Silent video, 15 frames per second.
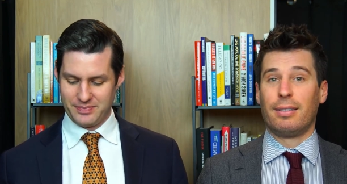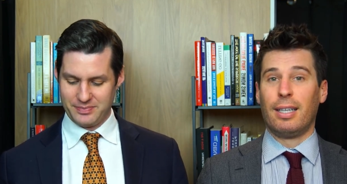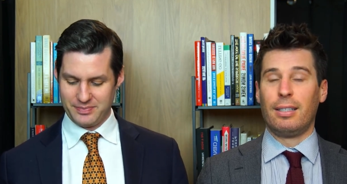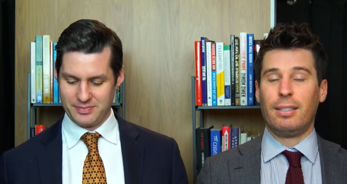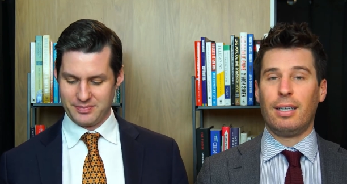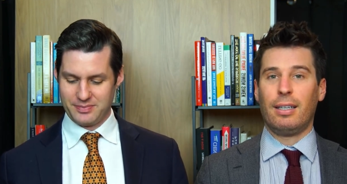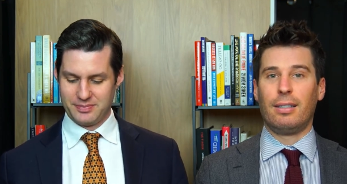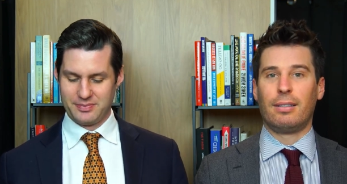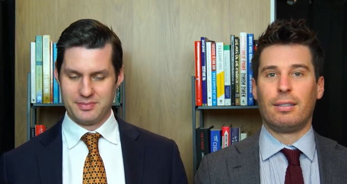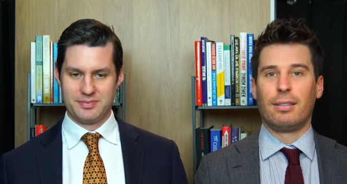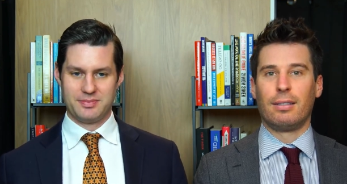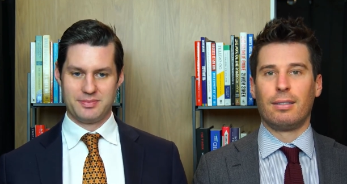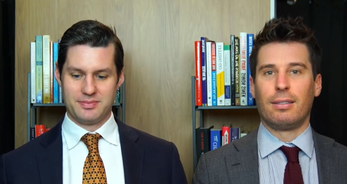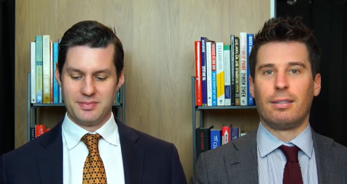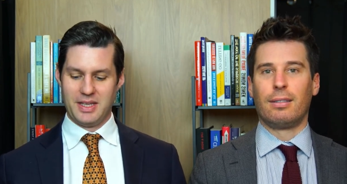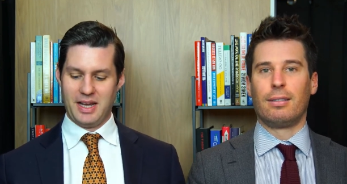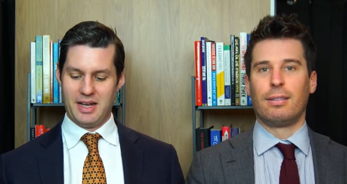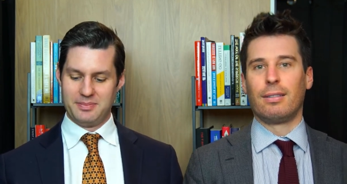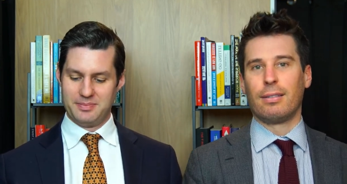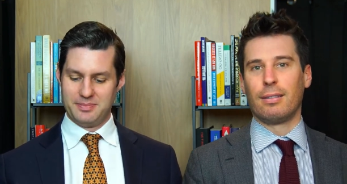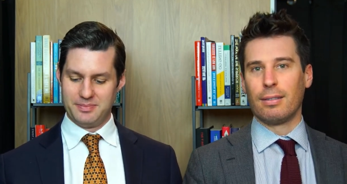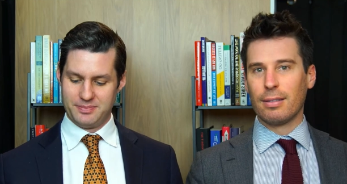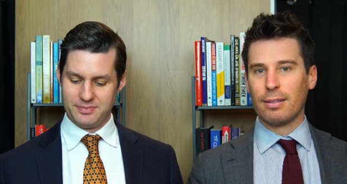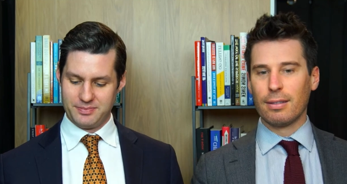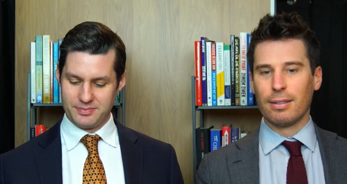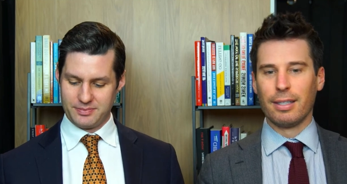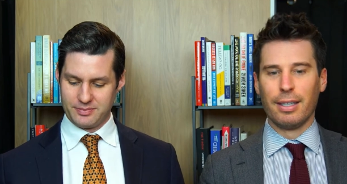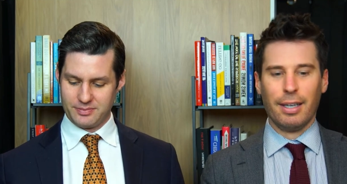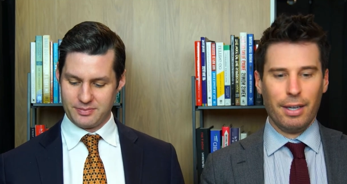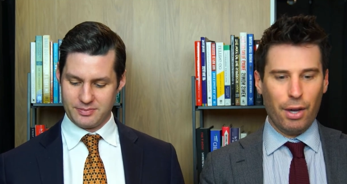Speaker 1: That's it. Yeah.
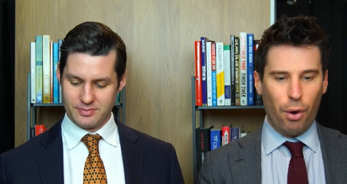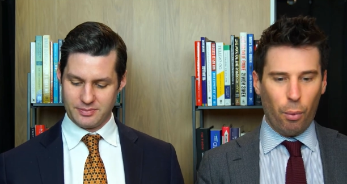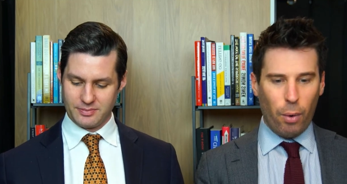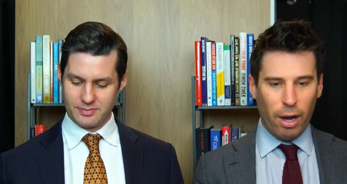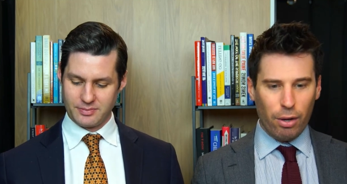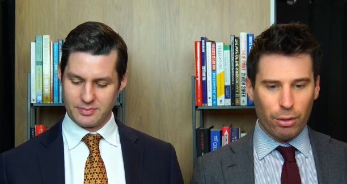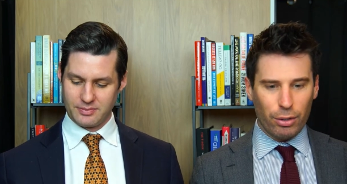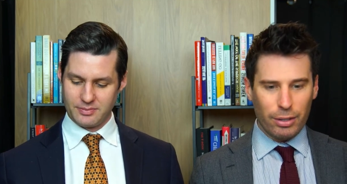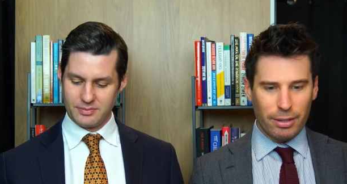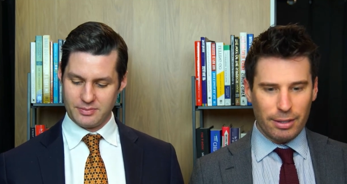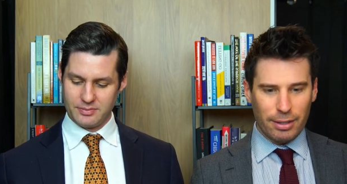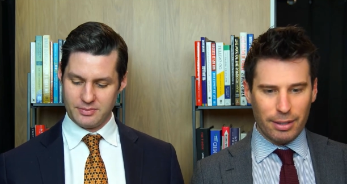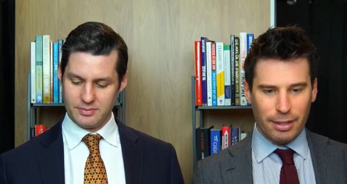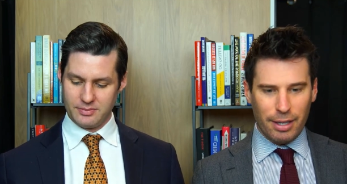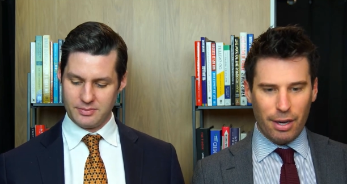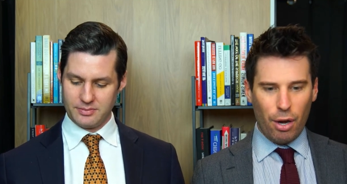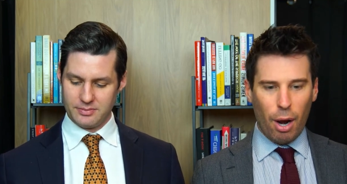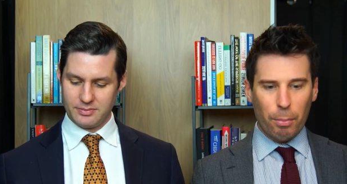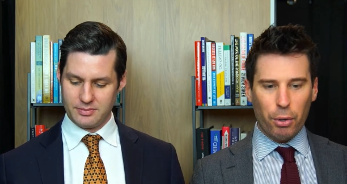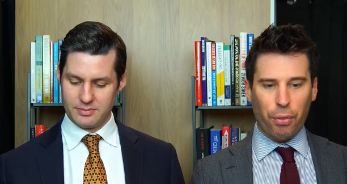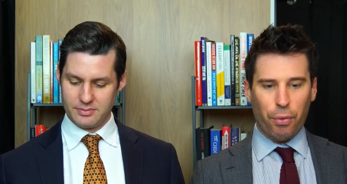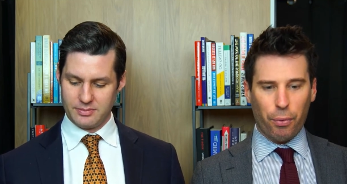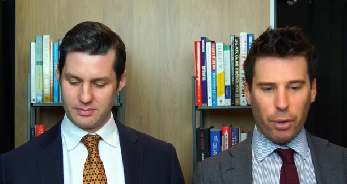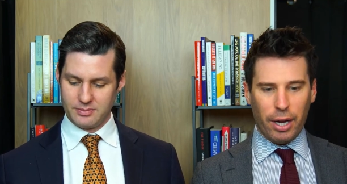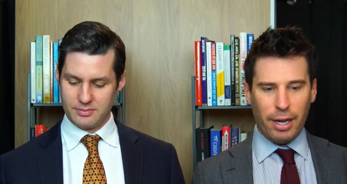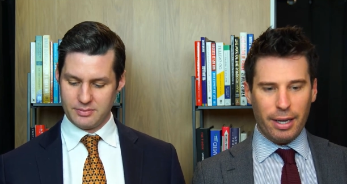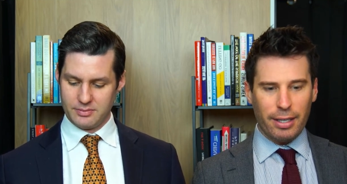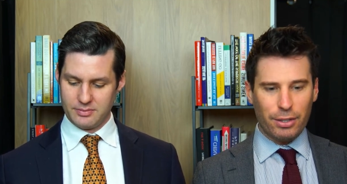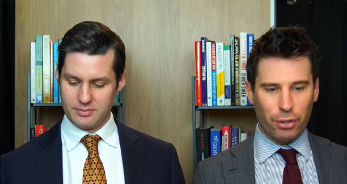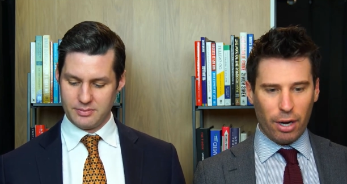Well, number
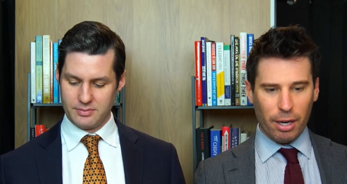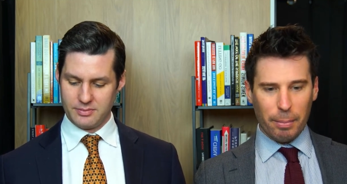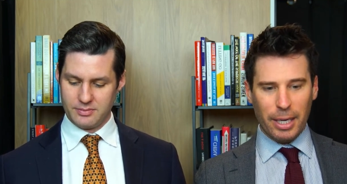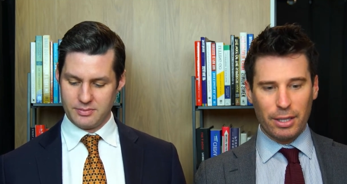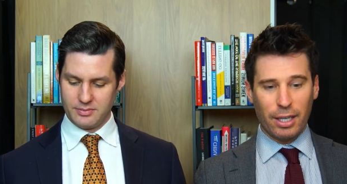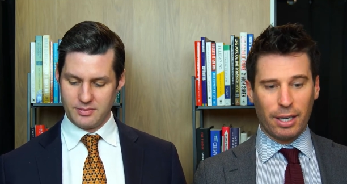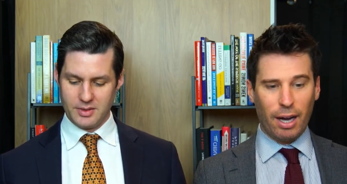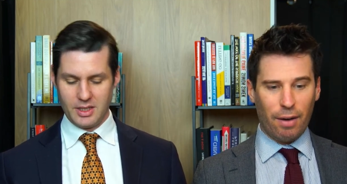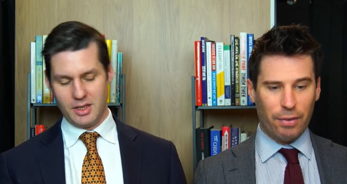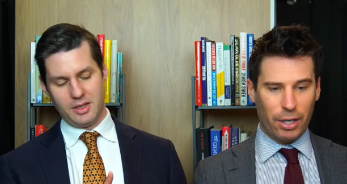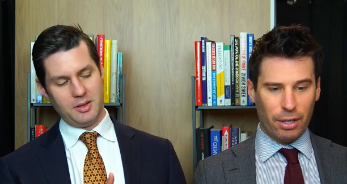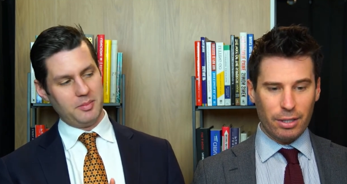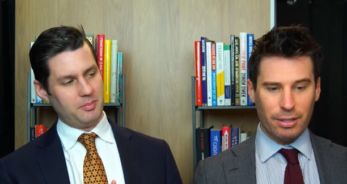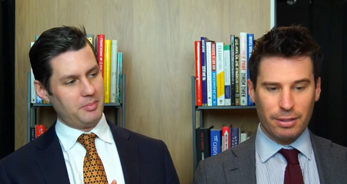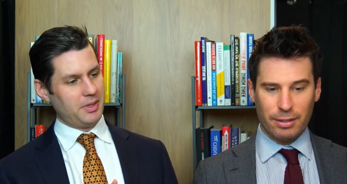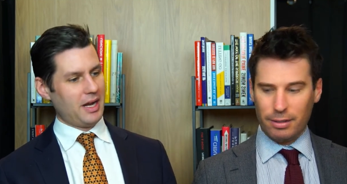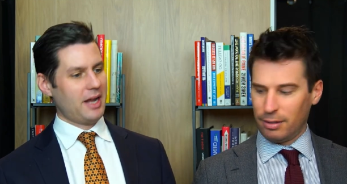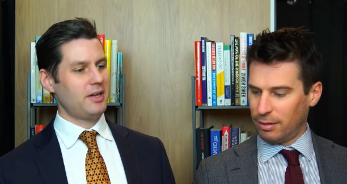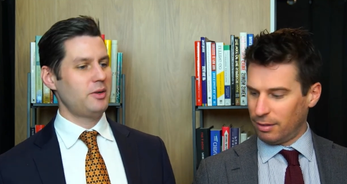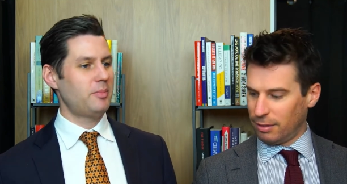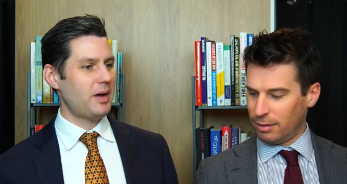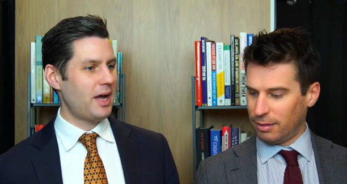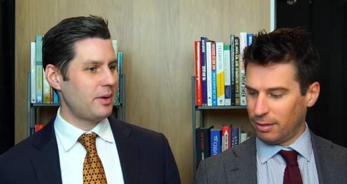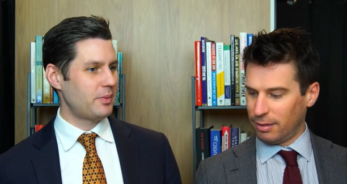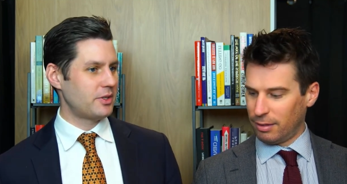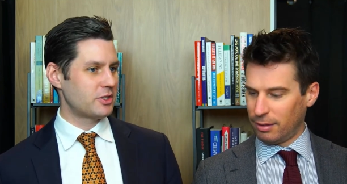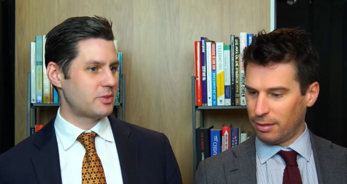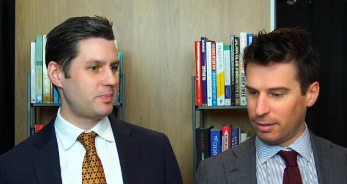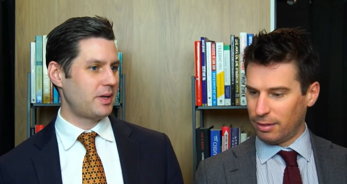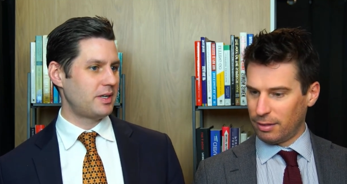three, talking about the governor. But how do you buy
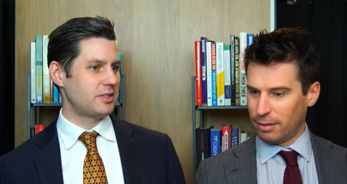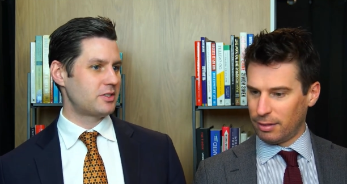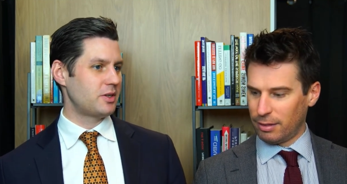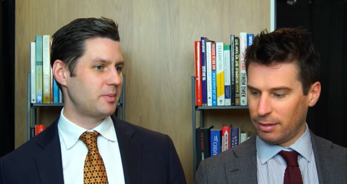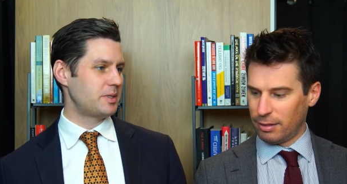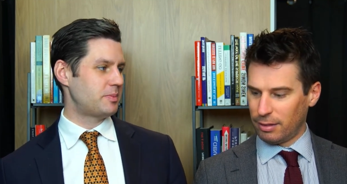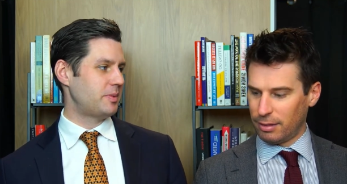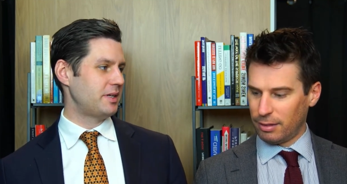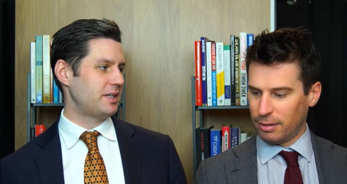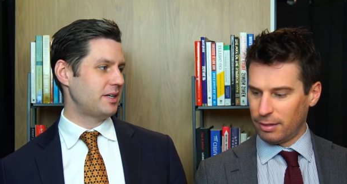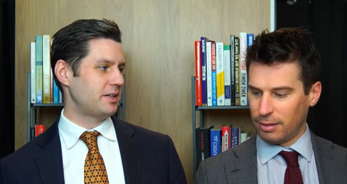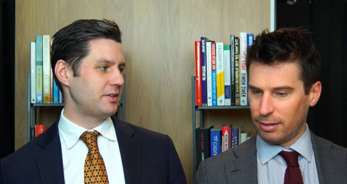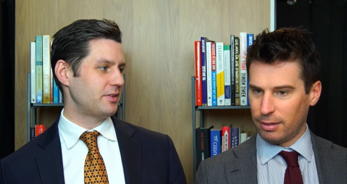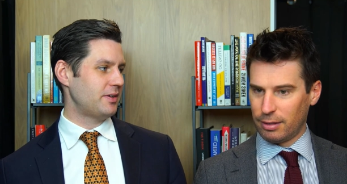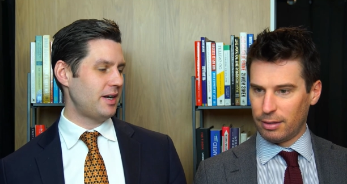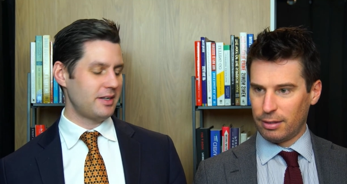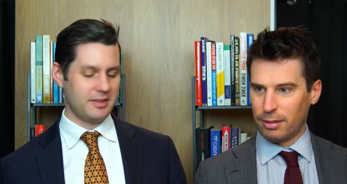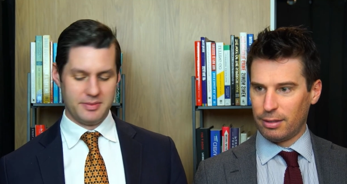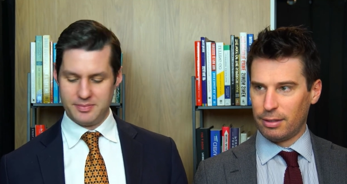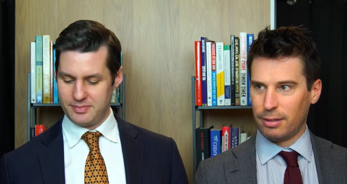when
Speaker 2: you're spending so much money on your rent?